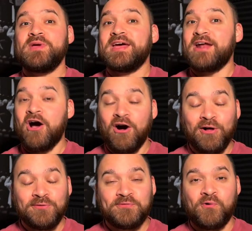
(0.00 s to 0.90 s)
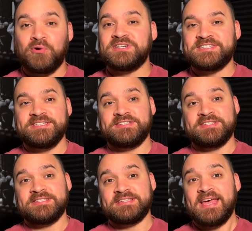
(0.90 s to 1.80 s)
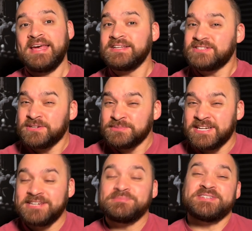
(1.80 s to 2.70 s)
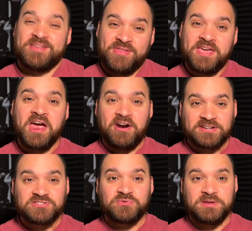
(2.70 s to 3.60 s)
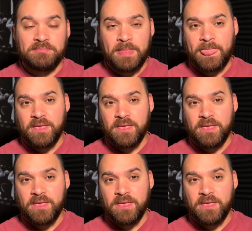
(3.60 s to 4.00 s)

We get all 4 seasons, and sometimes they are extreme.